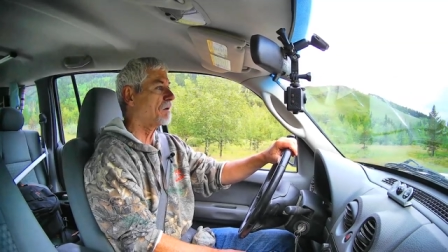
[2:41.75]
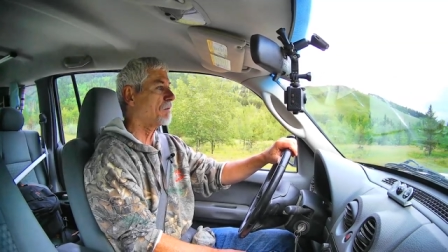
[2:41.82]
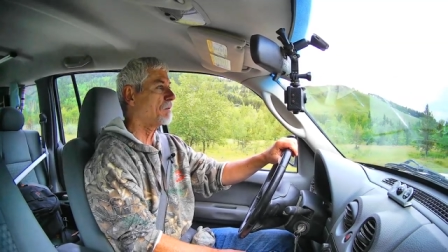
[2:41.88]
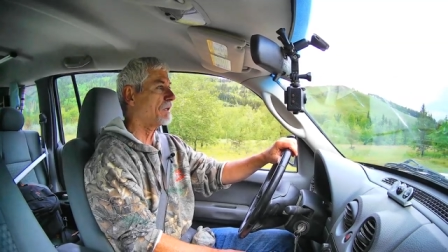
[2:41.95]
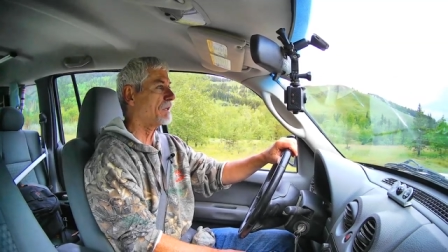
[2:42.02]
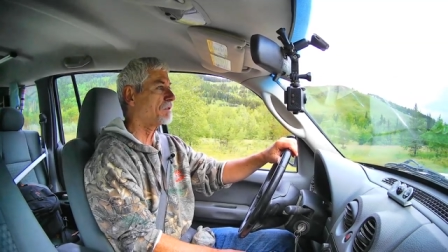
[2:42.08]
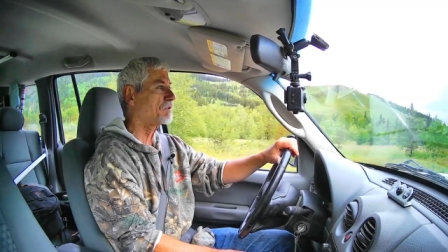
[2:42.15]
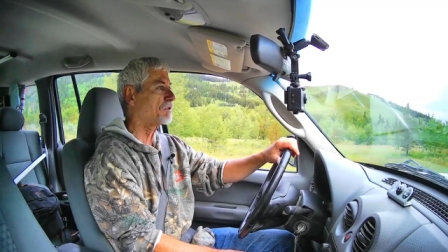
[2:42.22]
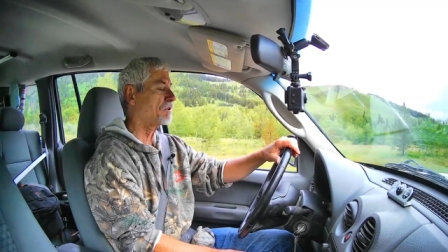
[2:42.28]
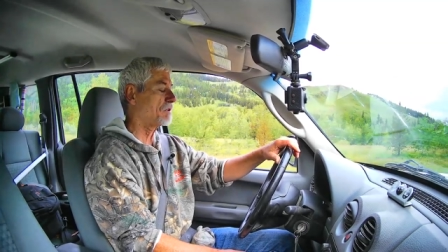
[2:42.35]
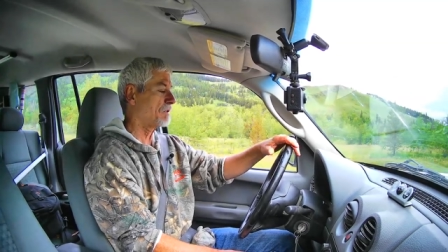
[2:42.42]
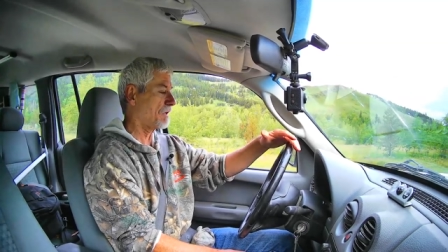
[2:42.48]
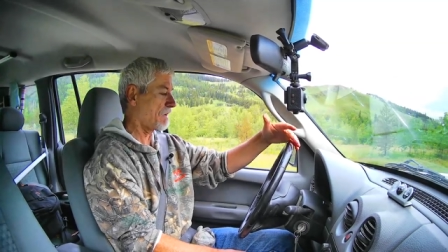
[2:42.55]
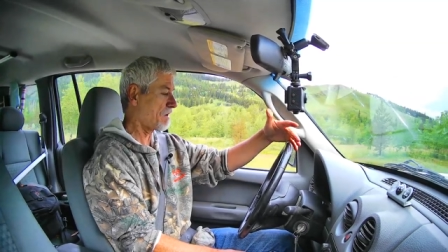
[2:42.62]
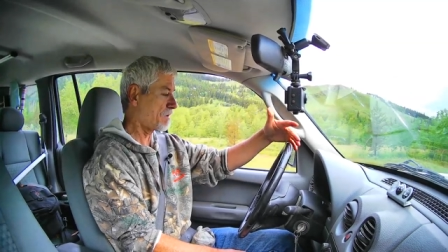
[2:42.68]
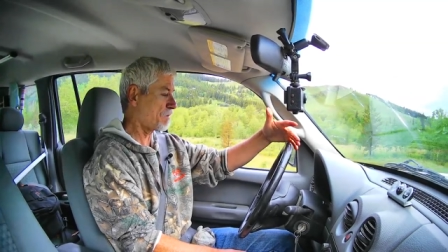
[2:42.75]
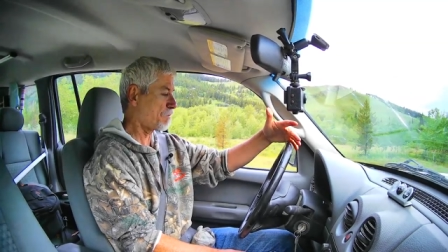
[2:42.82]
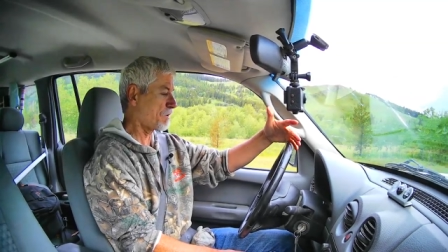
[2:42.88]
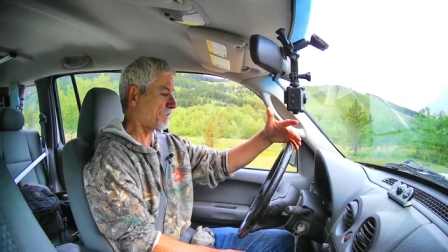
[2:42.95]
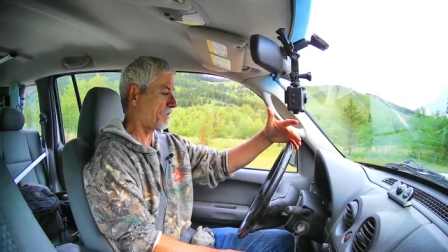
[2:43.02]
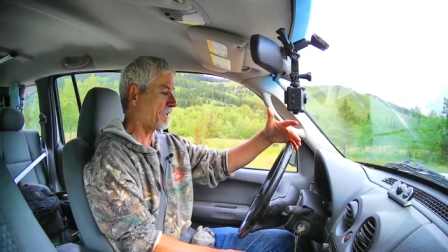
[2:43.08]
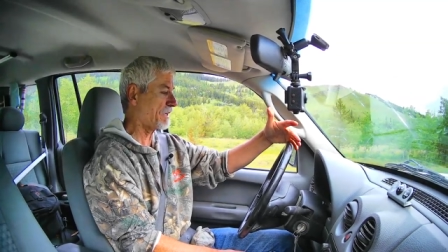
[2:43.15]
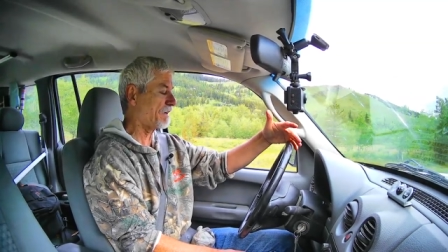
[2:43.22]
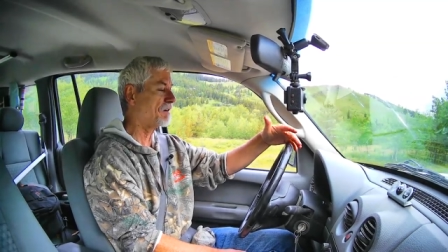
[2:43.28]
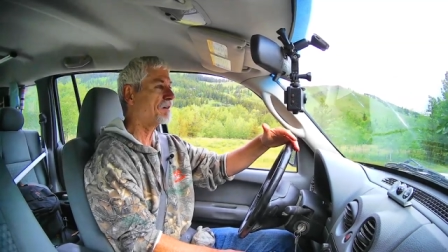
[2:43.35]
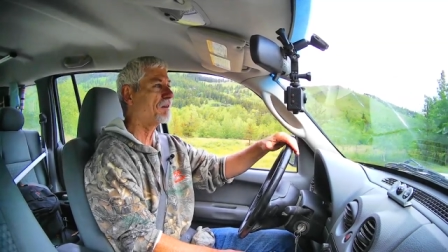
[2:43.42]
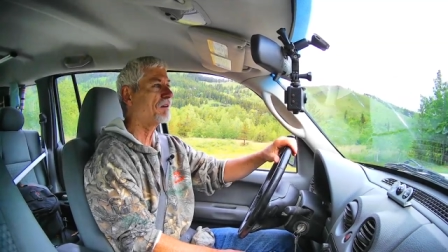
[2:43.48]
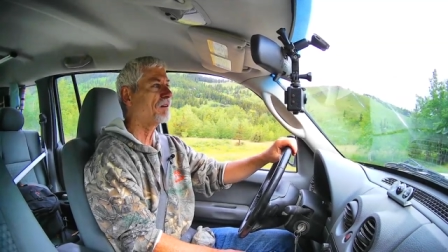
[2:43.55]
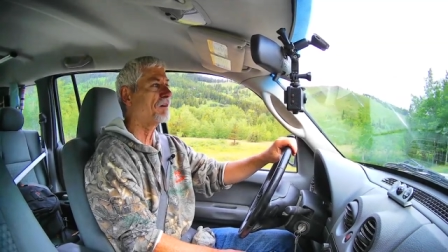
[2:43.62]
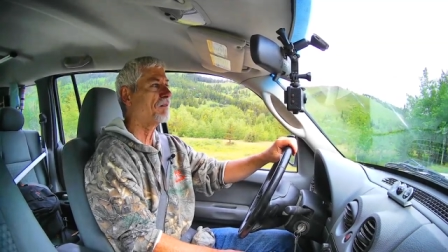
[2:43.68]
which I don't know what the
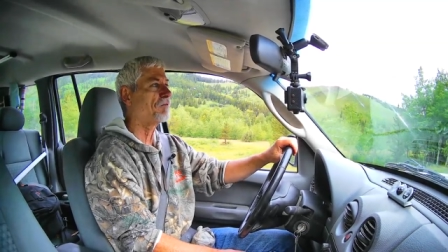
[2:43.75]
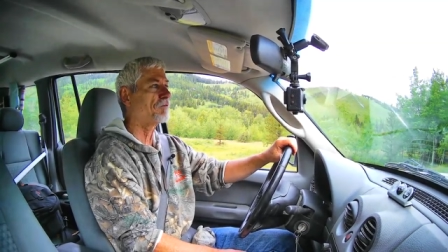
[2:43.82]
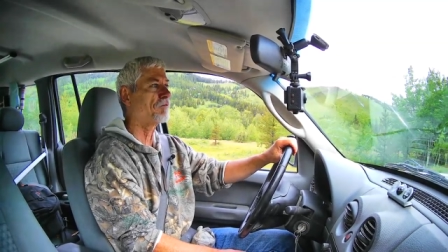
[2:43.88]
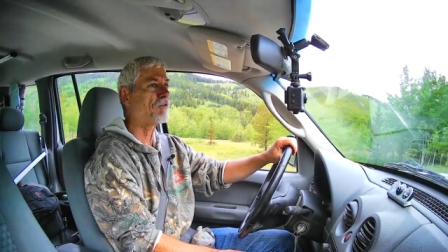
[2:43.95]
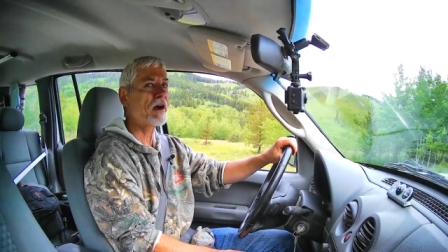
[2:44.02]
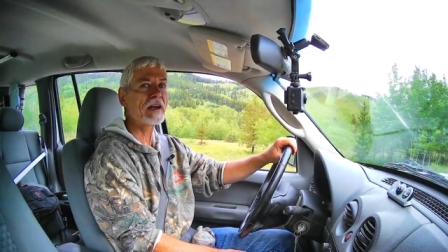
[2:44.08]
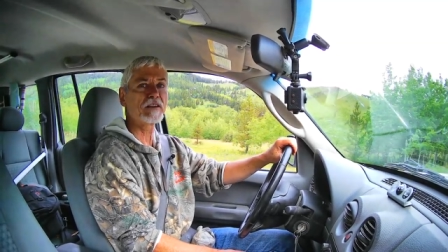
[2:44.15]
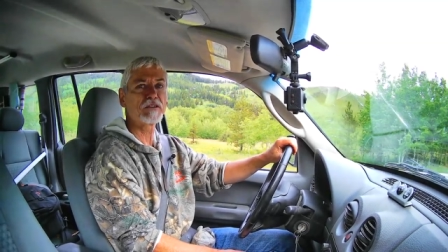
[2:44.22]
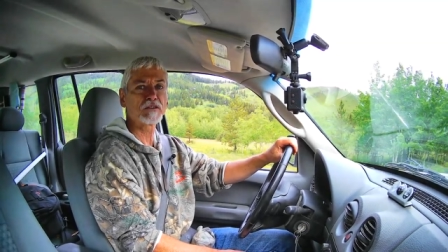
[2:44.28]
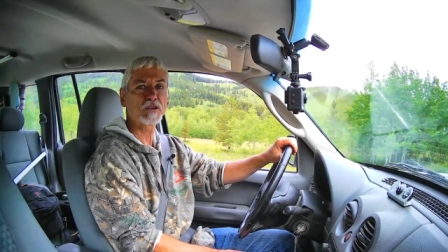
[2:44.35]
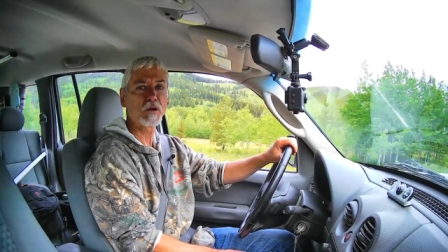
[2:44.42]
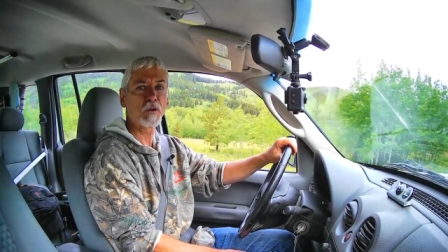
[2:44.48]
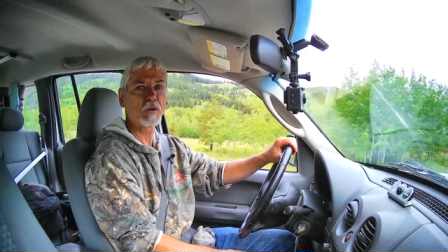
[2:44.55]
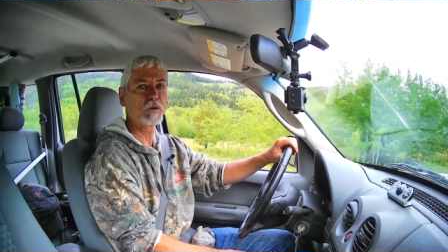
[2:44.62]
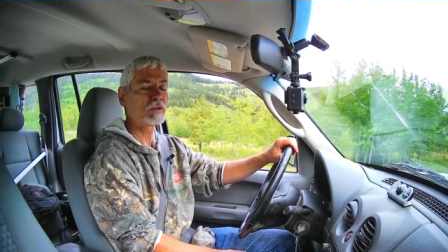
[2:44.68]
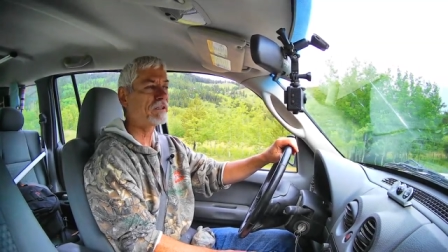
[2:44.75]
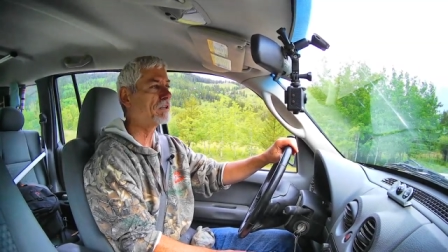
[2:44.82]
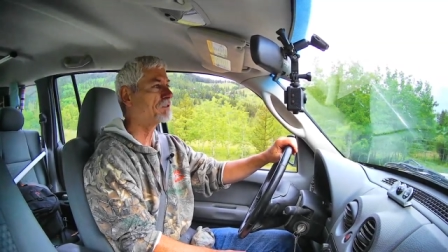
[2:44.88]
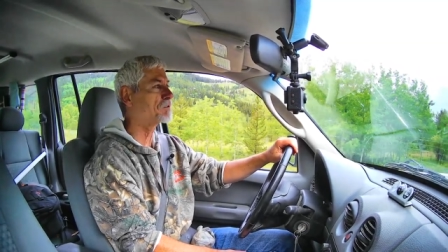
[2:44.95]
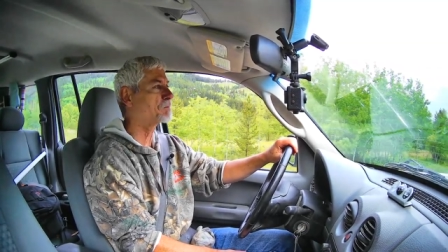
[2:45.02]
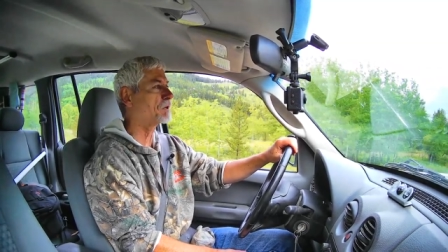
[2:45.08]
final toll is,